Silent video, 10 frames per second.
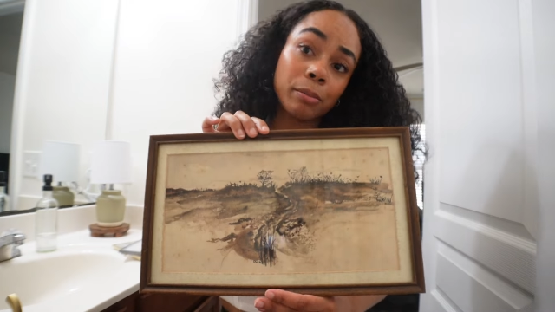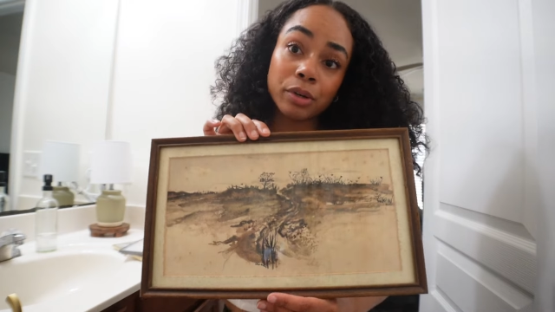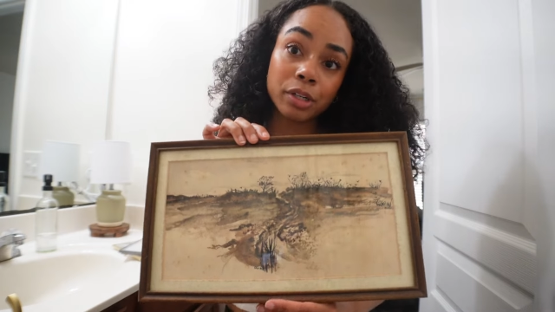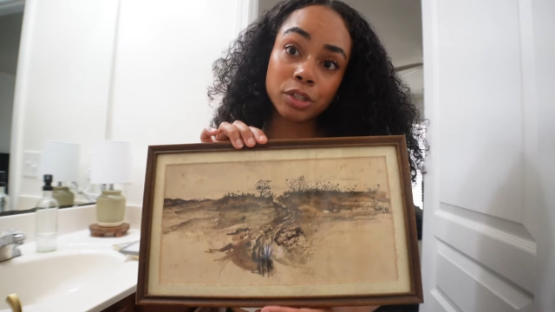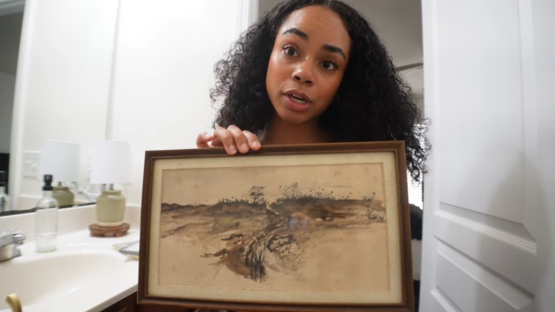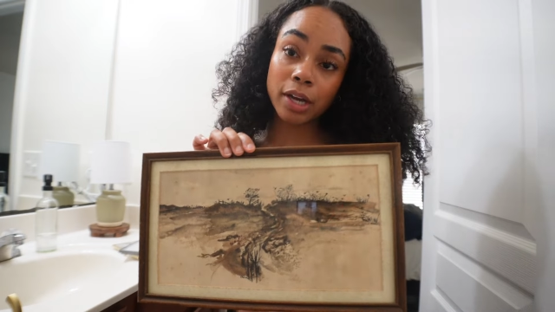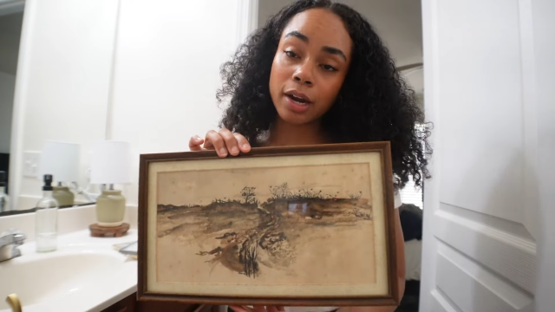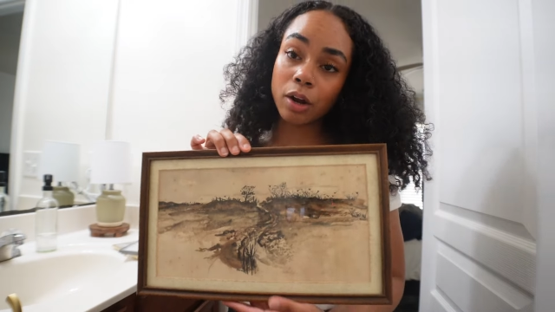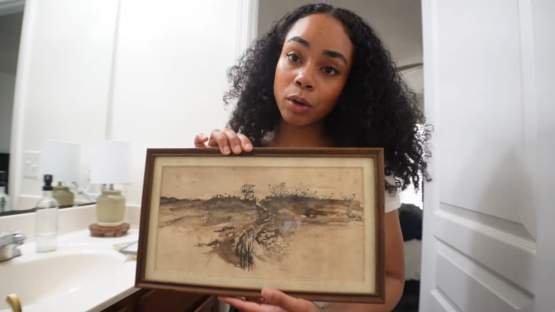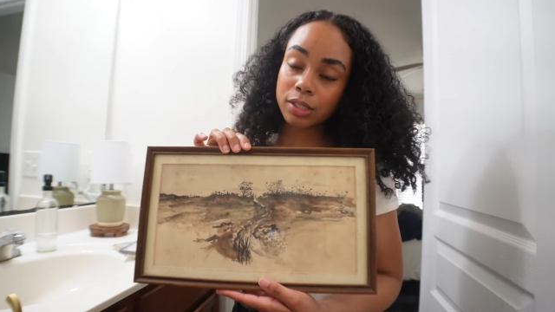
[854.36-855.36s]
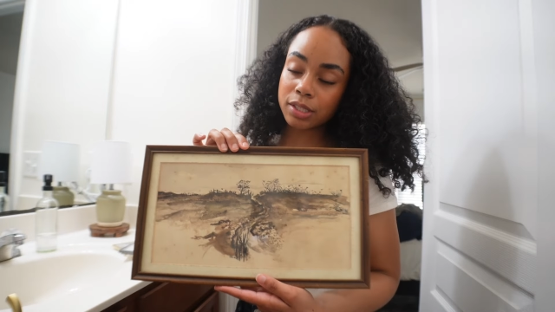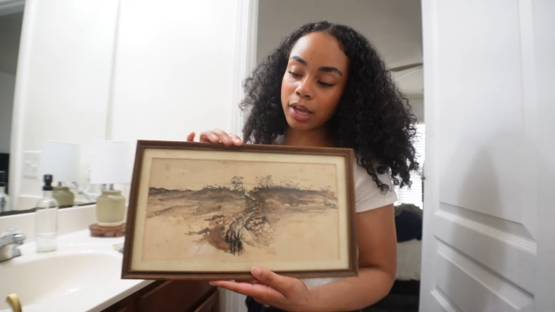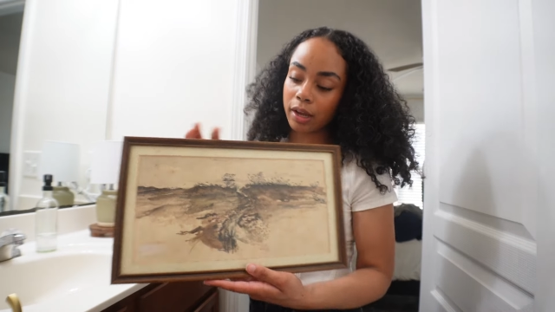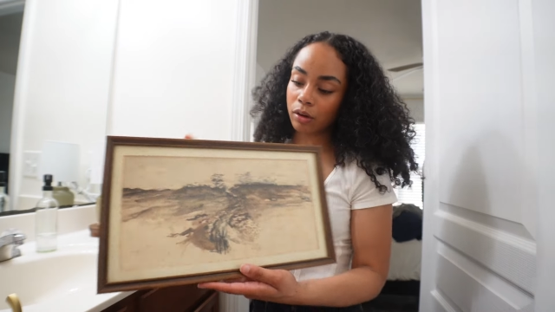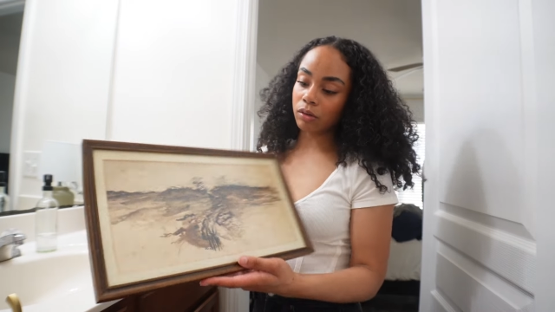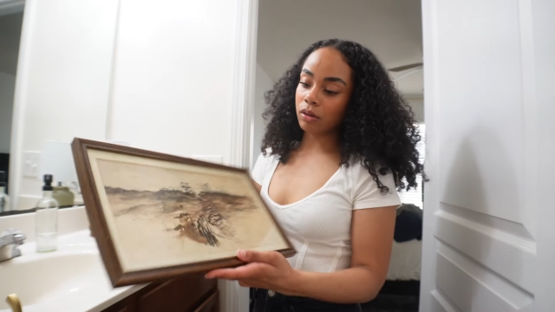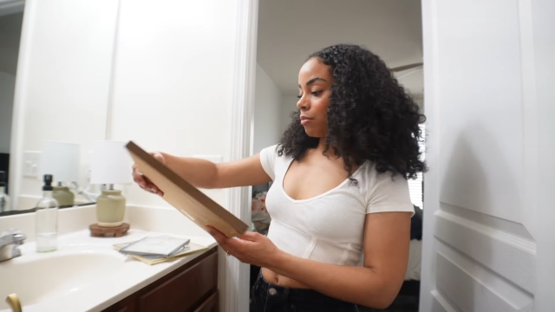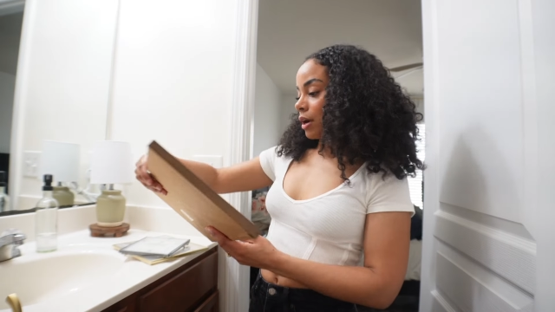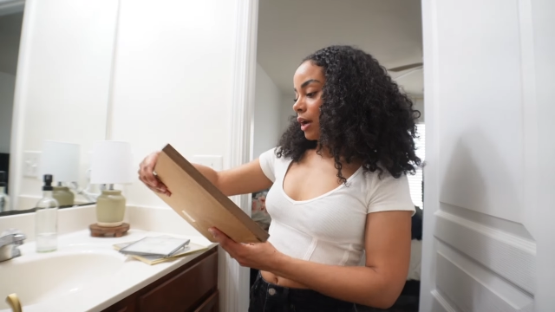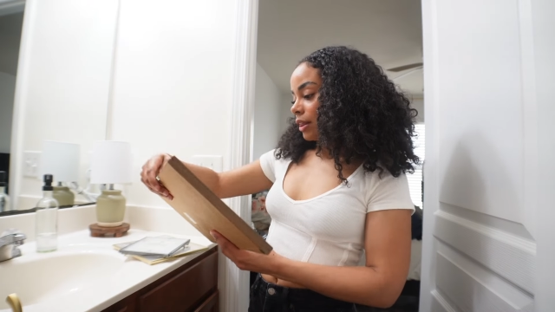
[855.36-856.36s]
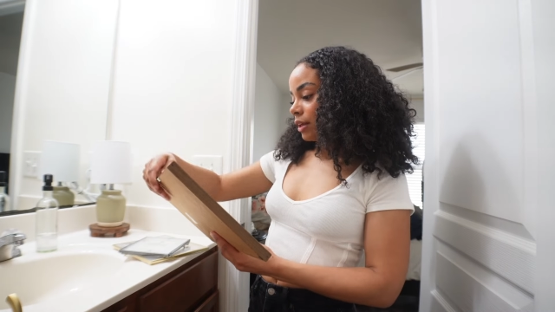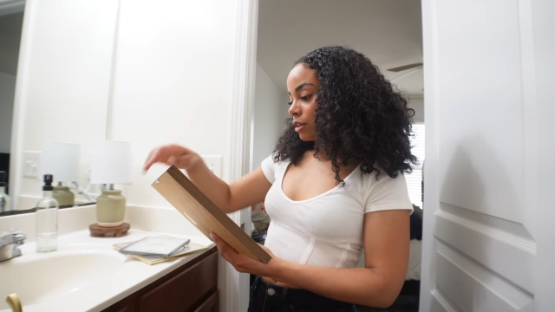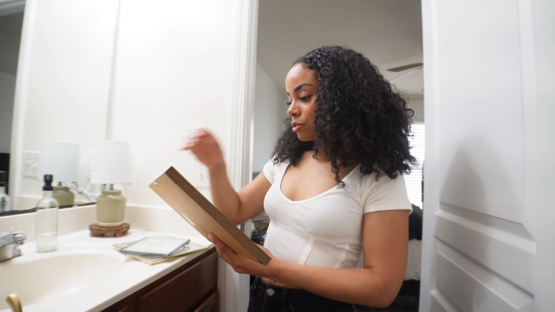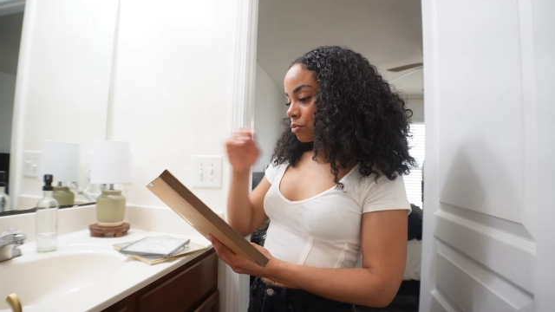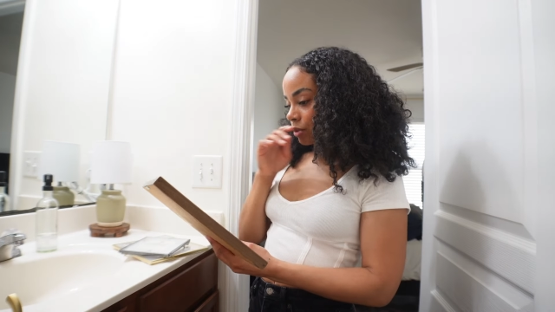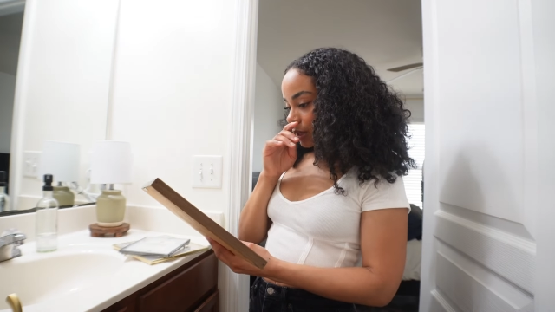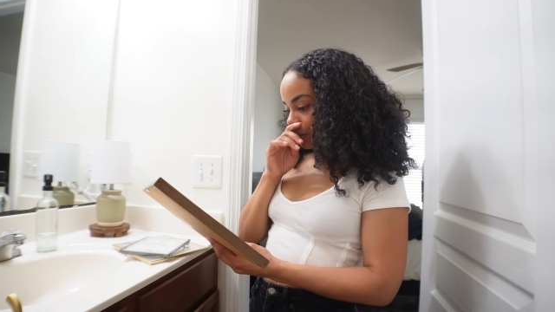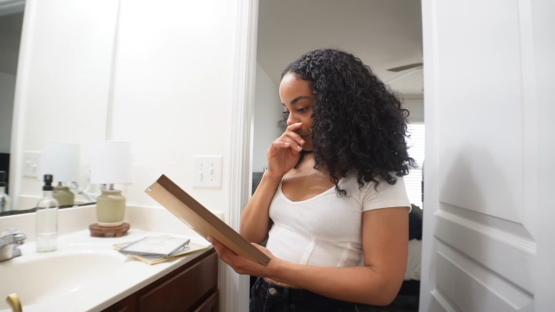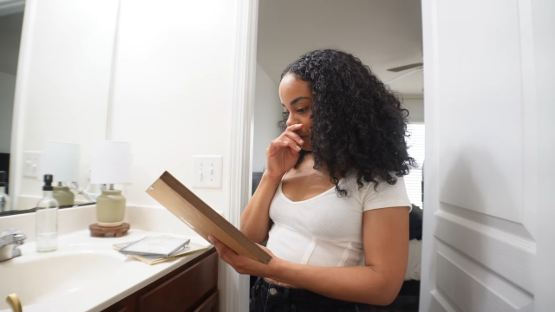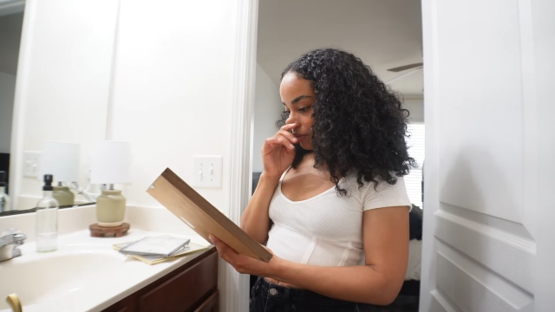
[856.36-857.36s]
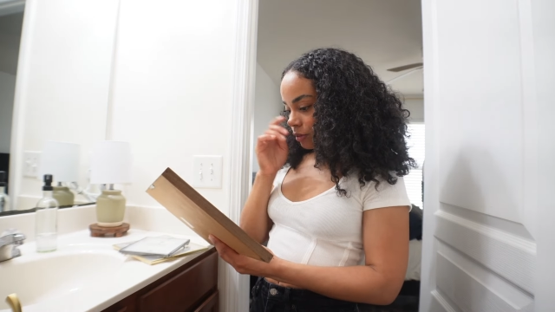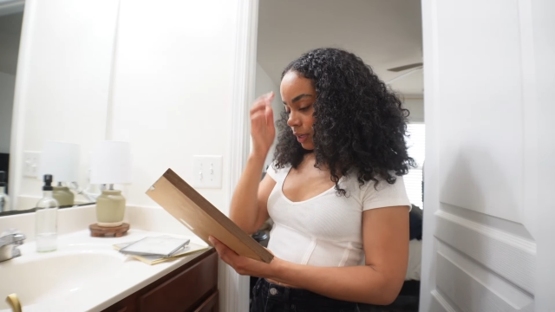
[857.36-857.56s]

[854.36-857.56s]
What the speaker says: pretty sure I got it on sale. But I think it's really beautiful.